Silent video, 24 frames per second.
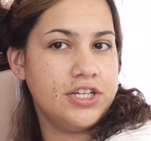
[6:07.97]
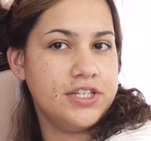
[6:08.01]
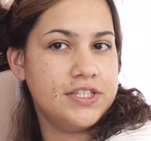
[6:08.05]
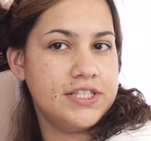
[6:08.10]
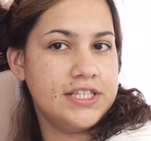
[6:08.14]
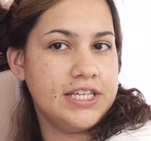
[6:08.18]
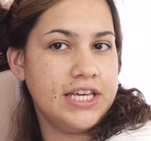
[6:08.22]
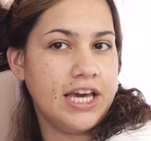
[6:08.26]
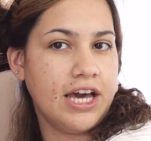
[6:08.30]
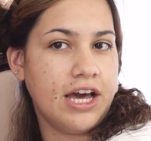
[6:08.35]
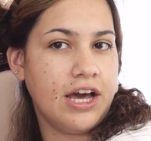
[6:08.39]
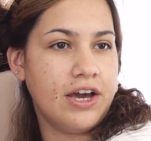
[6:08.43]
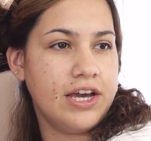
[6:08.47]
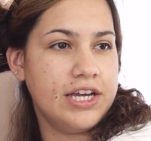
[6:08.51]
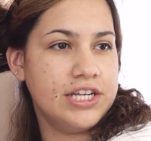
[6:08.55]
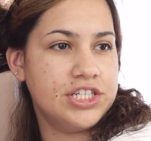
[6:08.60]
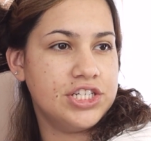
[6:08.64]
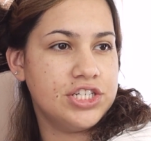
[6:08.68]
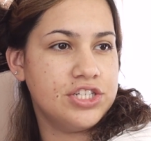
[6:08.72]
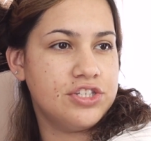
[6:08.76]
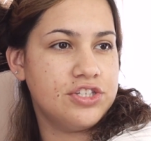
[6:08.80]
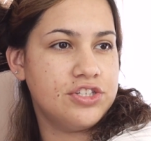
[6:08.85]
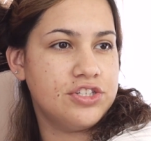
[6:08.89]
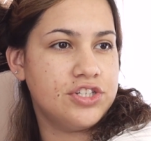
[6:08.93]
You see how I
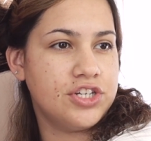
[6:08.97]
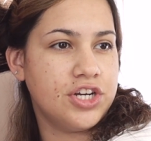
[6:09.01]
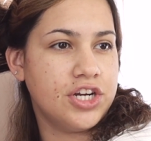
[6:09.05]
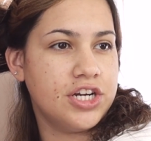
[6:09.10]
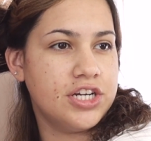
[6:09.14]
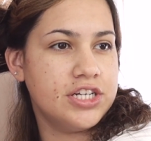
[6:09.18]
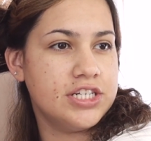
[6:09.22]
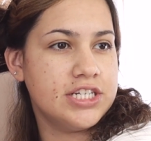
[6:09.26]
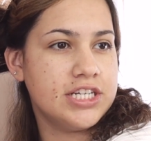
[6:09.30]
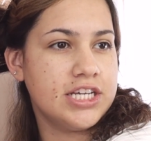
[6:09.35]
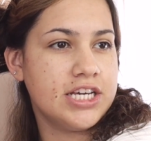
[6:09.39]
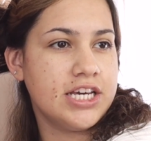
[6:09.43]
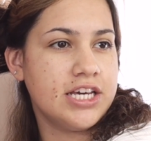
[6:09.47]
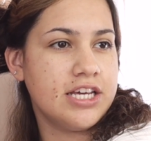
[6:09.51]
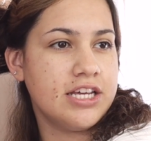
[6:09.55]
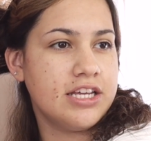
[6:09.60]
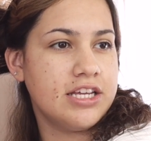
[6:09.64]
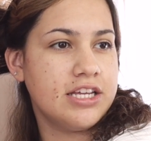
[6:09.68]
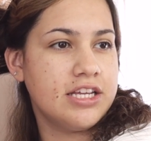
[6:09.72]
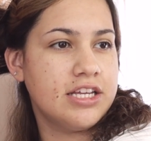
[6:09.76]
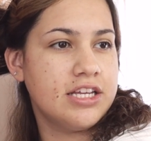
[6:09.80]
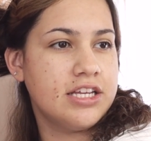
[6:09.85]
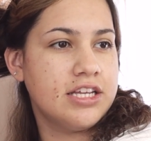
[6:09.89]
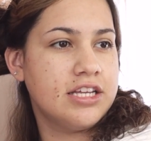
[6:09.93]
just turned it?
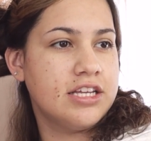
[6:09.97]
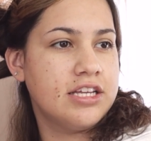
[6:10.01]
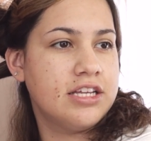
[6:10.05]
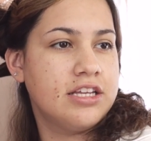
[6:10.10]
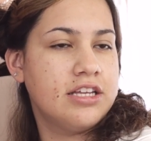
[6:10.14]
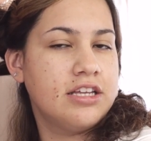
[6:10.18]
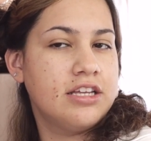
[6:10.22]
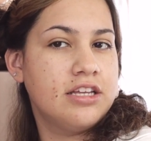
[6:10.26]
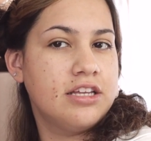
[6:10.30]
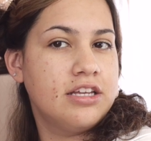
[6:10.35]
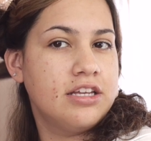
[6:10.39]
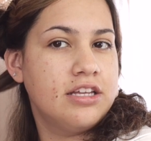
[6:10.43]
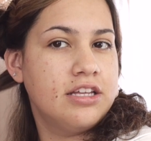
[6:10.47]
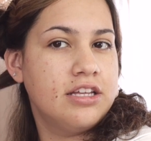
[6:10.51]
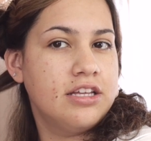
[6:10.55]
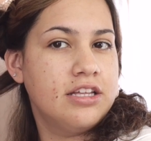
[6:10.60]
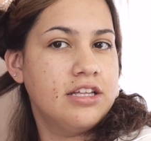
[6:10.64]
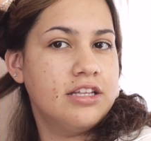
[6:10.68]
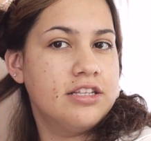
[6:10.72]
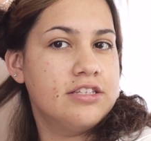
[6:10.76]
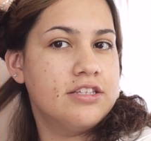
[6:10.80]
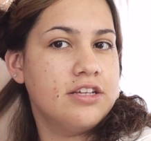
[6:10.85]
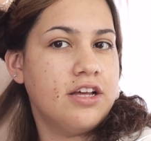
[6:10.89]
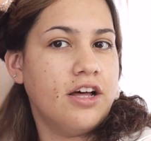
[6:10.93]

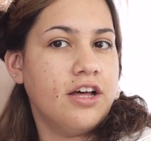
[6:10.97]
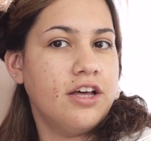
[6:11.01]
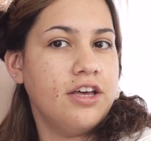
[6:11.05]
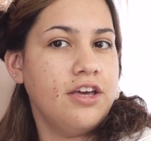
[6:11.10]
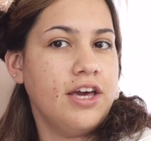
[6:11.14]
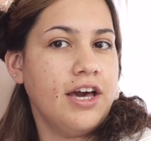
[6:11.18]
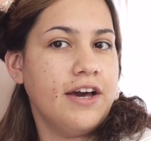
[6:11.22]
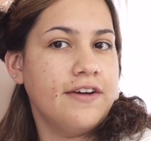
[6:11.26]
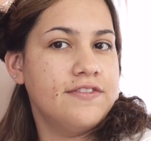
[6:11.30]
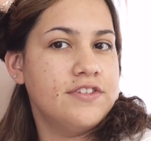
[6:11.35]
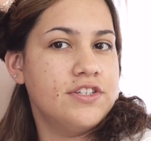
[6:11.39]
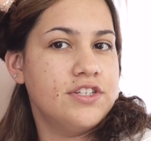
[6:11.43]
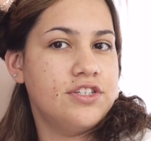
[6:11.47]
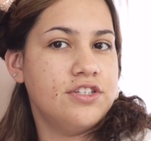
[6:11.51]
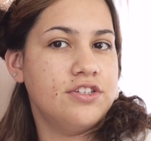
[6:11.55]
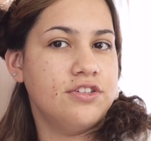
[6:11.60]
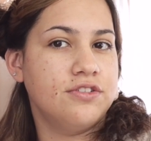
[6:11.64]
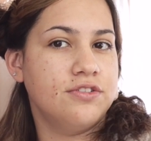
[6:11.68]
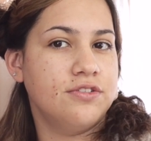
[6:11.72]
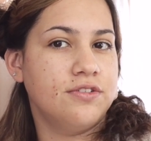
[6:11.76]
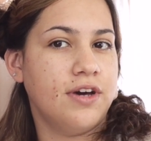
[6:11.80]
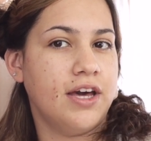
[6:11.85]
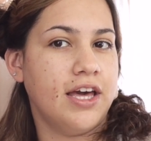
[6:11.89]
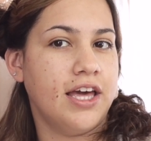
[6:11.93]
It's all you have to
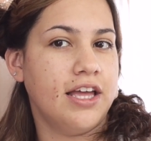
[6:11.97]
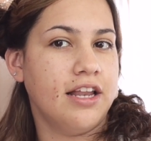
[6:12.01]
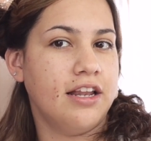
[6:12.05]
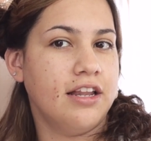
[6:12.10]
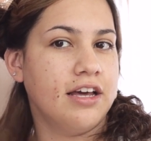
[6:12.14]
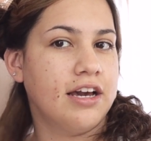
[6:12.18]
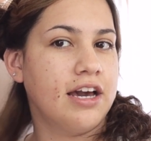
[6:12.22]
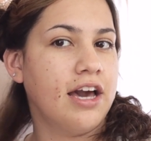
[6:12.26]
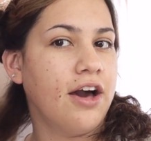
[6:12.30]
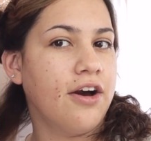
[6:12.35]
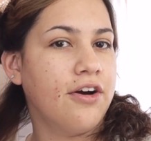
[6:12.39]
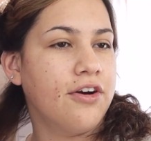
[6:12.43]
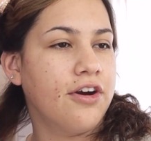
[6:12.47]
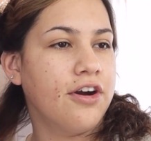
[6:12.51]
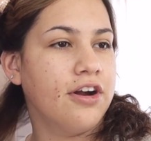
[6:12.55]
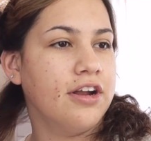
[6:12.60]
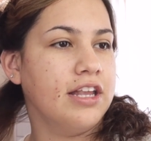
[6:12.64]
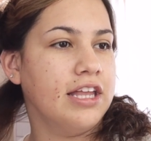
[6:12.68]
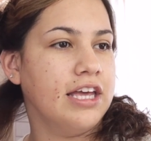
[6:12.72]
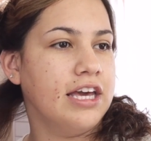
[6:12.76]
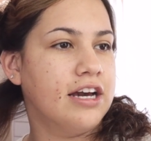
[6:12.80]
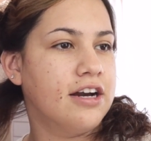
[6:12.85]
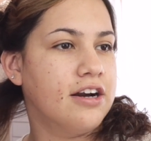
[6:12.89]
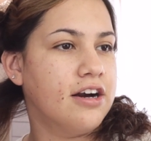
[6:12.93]
do, and look how
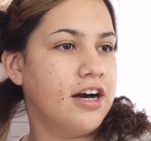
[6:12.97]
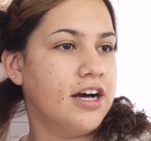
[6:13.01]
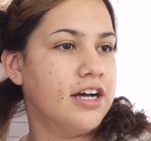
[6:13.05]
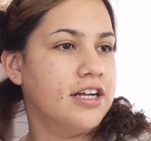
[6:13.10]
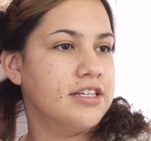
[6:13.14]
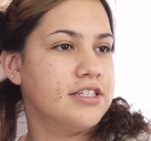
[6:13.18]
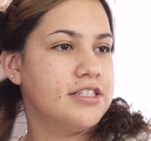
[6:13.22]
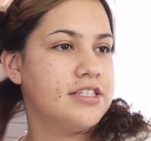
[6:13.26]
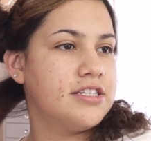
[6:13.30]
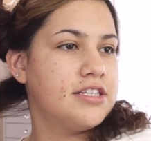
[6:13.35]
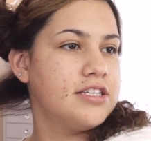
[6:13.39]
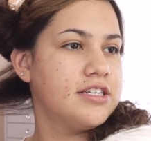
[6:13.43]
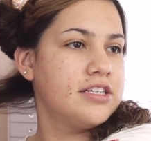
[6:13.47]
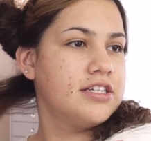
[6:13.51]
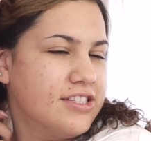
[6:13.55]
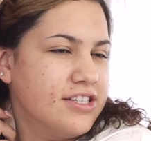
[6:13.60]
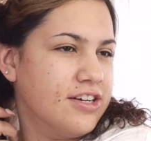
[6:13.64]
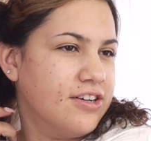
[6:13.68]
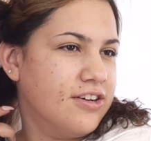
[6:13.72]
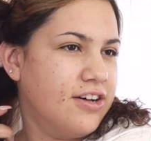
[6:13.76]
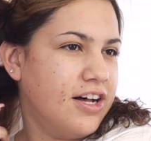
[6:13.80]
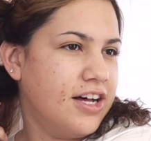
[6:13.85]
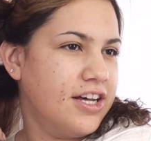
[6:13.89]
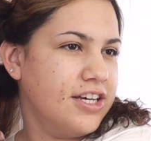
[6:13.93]
curly it got.
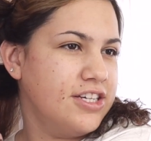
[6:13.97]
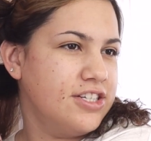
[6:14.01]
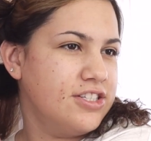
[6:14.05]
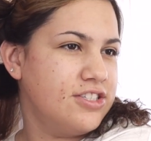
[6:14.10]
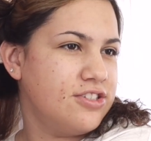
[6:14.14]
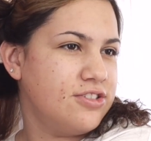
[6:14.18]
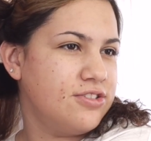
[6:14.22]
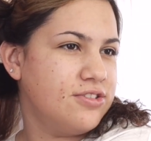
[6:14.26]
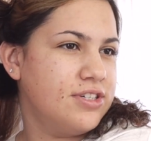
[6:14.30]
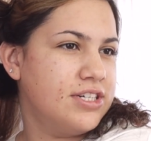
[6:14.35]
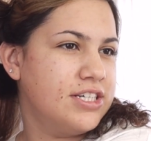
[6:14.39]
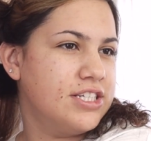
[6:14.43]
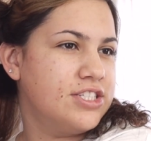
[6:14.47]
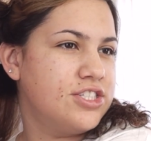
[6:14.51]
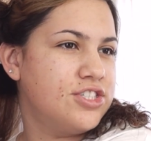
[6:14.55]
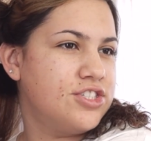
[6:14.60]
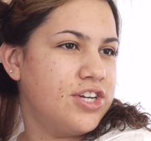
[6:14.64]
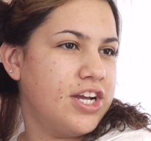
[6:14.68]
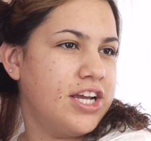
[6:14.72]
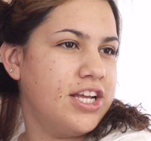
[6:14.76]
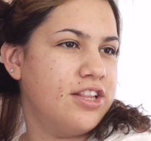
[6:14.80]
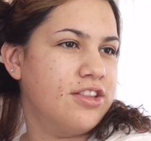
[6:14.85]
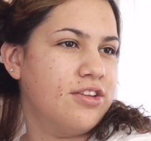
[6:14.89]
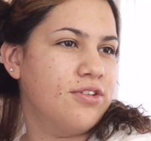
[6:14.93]
So all you do is
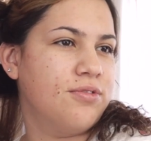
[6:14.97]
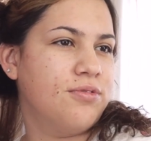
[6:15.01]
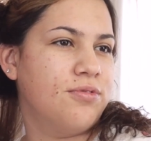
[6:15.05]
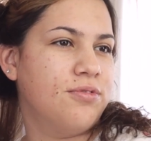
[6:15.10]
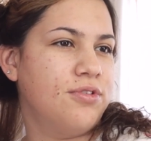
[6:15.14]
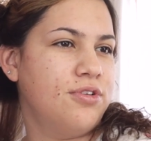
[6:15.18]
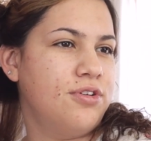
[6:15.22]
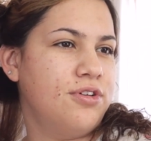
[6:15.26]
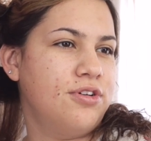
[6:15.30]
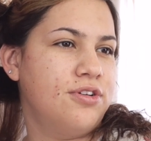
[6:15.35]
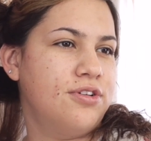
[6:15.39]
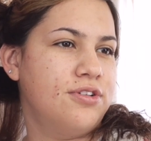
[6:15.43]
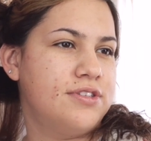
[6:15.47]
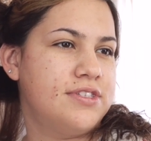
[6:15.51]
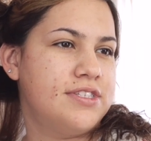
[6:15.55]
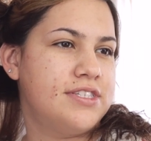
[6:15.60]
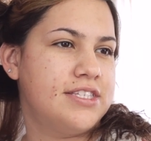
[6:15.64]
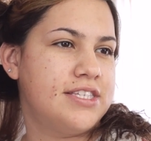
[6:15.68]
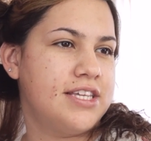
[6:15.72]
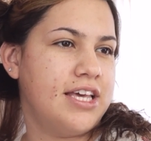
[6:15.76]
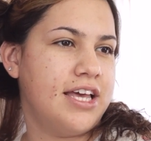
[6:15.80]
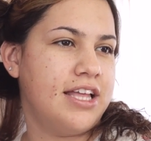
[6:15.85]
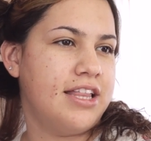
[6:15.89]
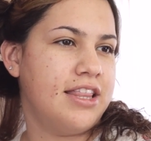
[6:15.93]
straighten the
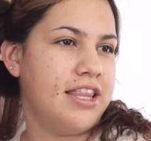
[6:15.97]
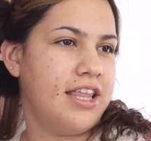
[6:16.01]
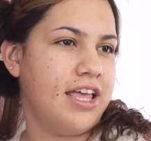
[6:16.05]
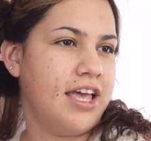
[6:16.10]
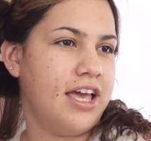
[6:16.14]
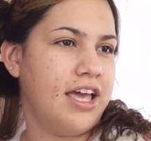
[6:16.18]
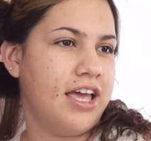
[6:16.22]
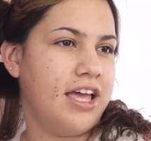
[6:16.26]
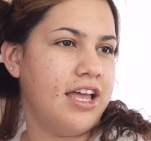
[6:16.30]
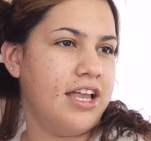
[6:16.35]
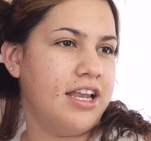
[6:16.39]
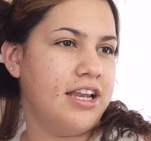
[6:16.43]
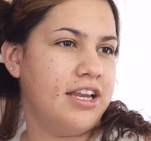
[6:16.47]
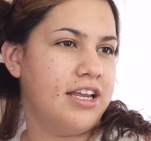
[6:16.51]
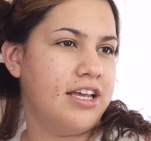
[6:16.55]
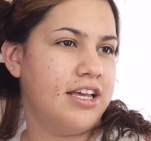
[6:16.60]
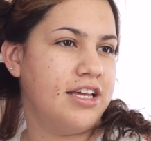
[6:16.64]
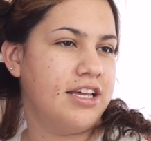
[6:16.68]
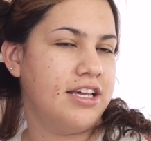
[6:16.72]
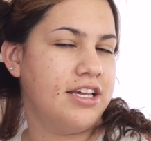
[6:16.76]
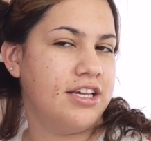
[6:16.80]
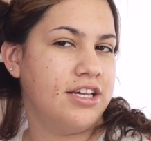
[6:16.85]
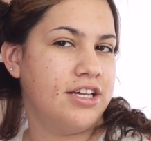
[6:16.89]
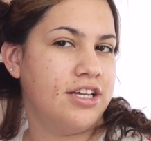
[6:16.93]
roots and then
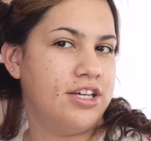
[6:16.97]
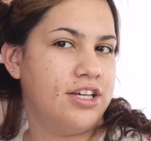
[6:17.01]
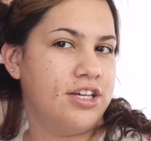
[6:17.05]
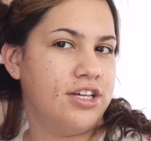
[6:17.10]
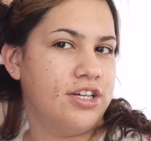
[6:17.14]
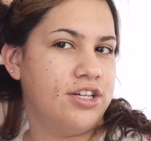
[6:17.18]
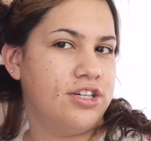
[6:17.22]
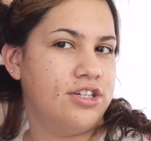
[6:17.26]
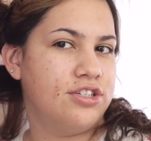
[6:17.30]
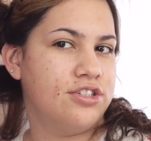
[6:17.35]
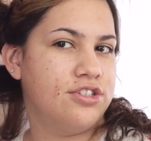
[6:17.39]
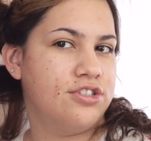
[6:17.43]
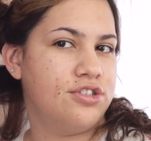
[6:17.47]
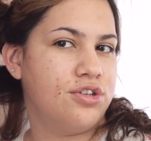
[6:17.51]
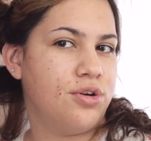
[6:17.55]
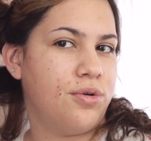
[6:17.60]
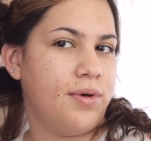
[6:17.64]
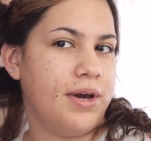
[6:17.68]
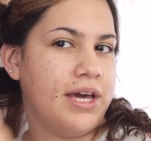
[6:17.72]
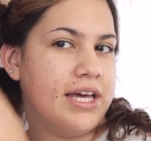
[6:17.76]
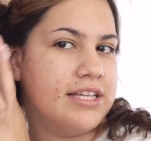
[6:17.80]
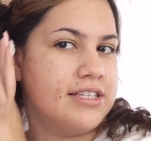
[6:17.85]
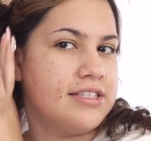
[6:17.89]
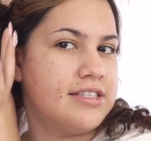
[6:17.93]

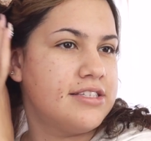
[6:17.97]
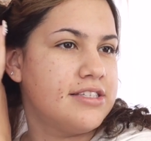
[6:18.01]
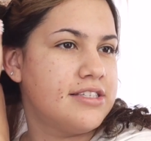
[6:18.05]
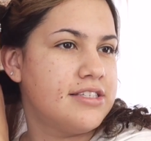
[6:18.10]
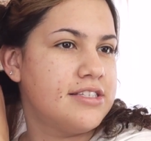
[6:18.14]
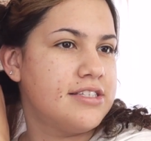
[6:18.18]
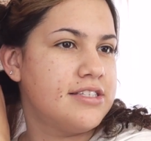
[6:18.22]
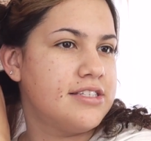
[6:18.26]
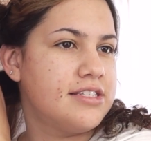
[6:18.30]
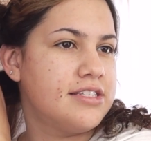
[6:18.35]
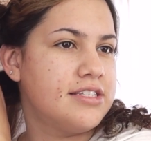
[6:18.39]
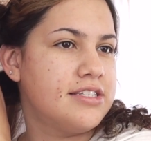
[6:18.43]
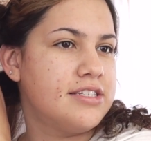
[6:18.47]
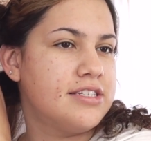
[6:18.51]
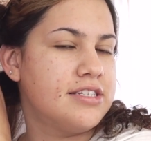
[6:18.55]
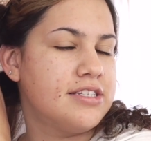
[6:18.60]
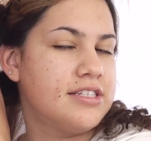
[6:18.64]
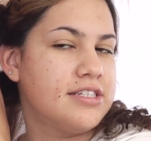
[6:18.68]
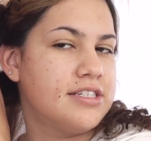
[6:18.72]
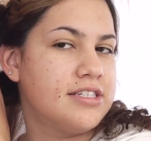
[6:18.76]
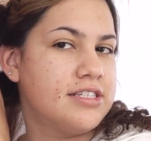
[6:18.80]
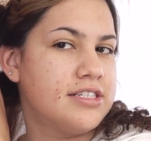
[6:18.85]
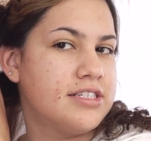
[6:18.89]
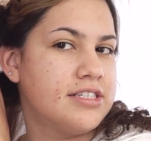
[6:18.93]

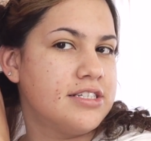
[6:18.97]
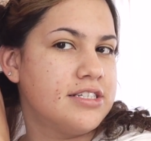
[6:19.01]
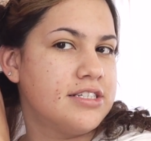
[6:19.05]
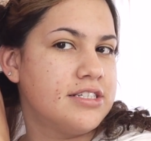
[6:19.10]
twist.